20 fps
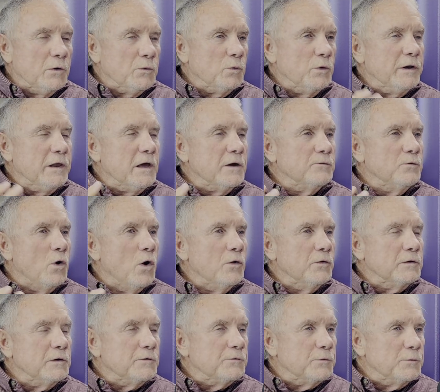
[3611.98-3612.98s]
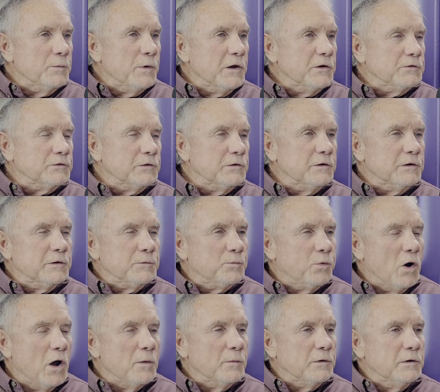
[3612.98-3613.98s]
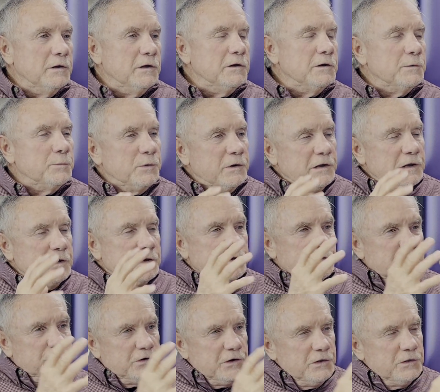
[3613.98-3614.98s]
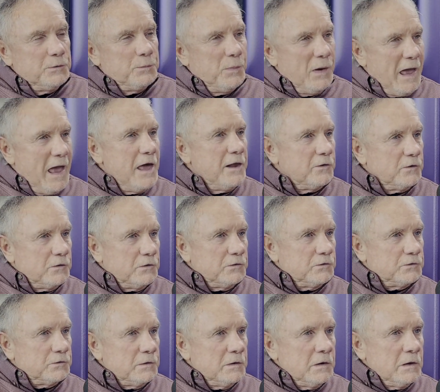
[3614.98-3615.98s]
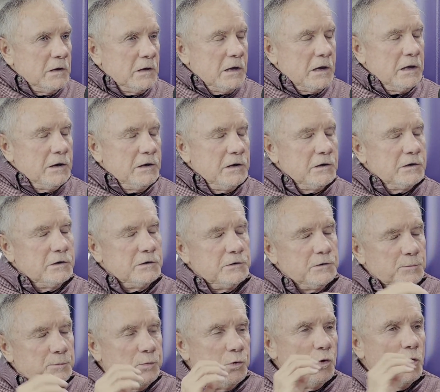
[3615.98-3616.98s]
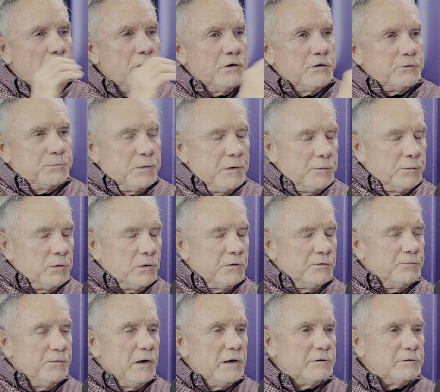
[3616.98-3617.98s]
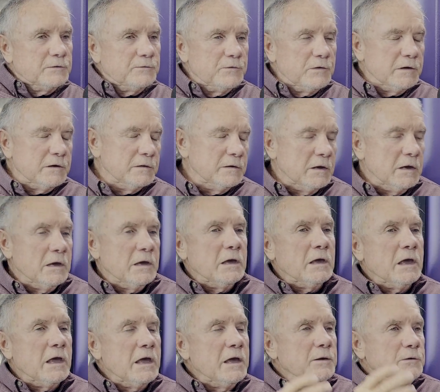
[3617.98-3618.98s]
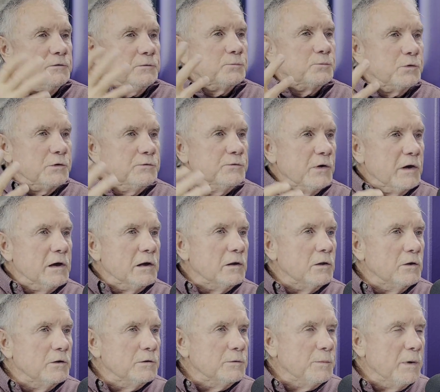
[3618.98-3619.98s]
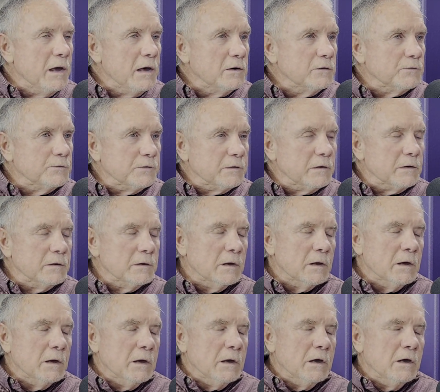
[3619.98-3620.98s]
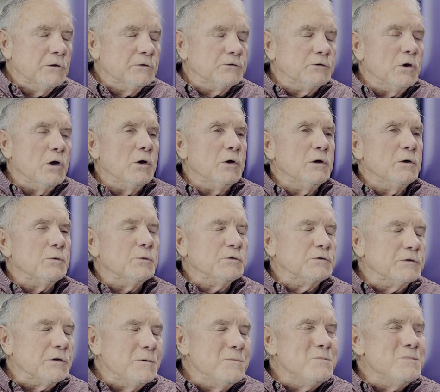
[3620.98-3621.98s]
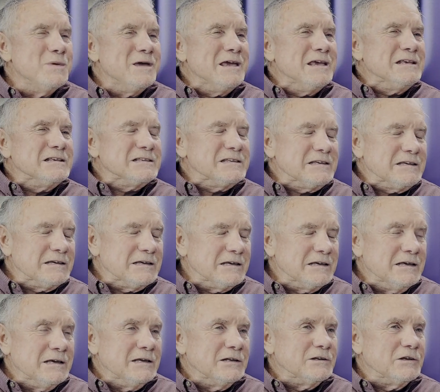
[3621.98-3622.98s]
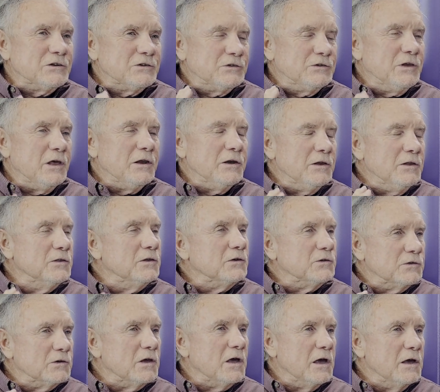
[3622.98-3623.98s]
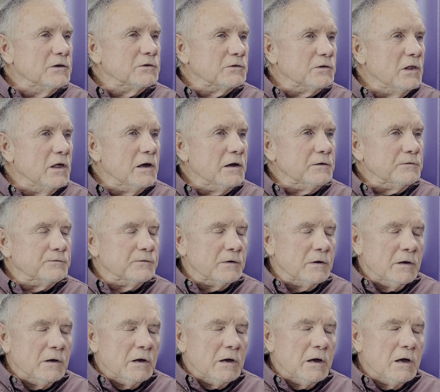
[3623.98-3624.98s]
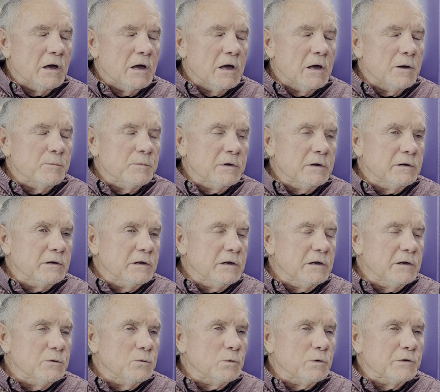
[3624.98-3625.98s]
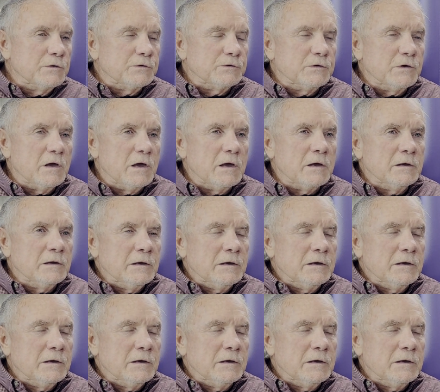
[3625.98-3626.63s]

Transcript: have all the information that he probably needed, but he could see the patterns and he could deploy his people effectively and prevail on the battlefield. And so it was amazing to study this guy's life. I mean, he was a